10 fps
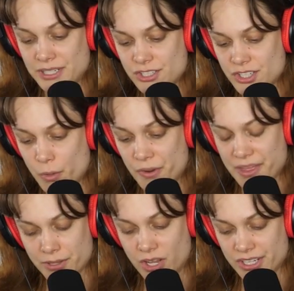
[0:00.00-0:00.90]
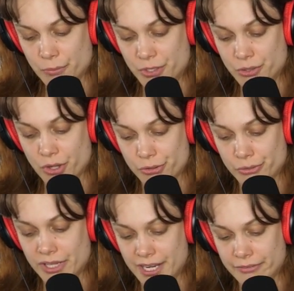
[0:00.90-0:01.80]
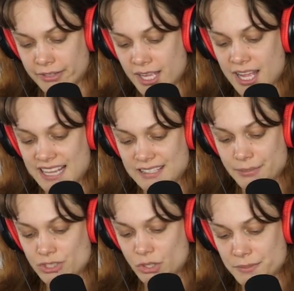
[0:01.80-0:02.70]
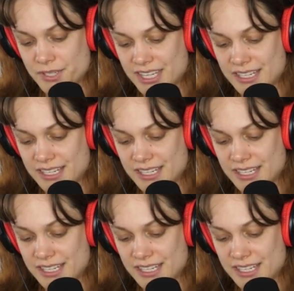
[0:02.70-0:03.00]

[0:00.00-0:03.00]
but you need to know where they belong when you go through life. I simply told him to